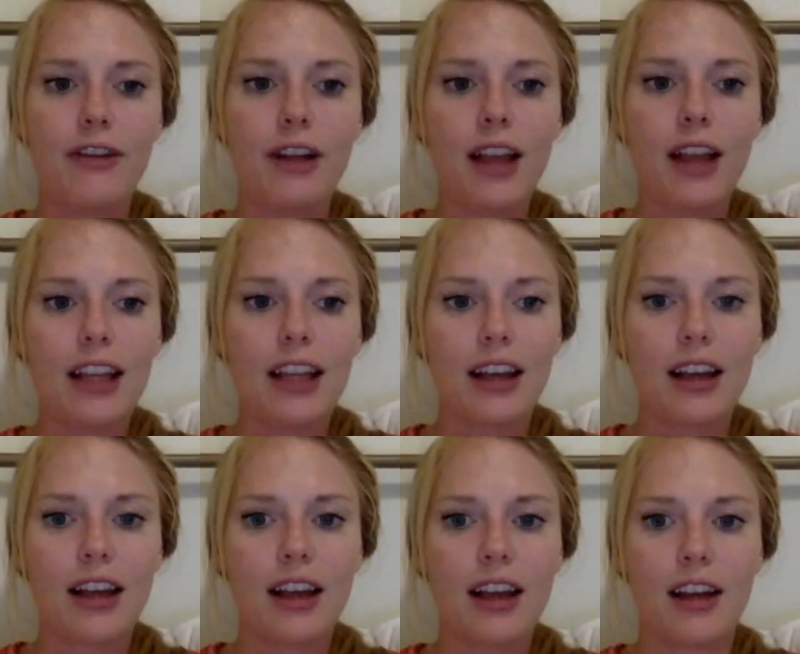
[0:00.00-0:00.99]
like
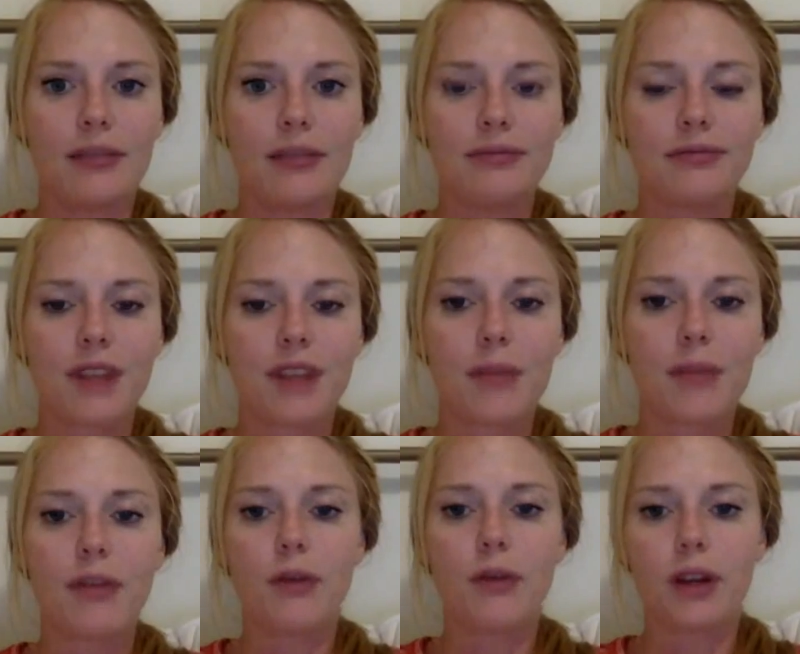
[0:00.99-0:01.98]
um,
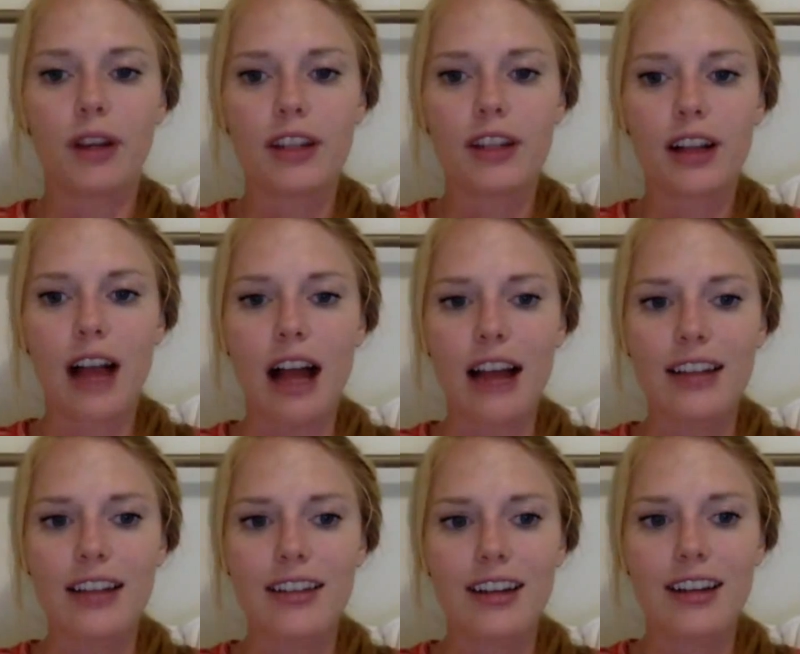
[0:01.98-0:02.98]
before this
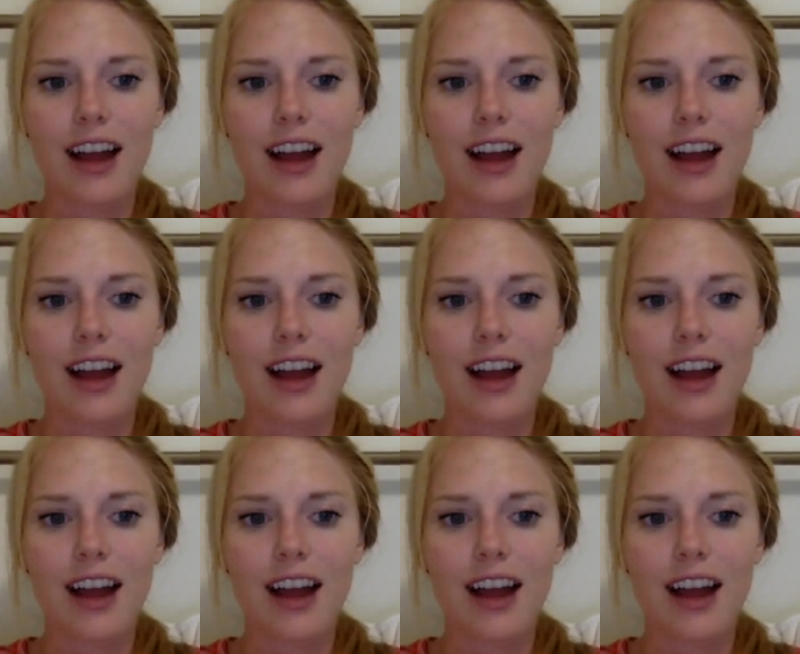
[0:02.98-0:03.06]
class,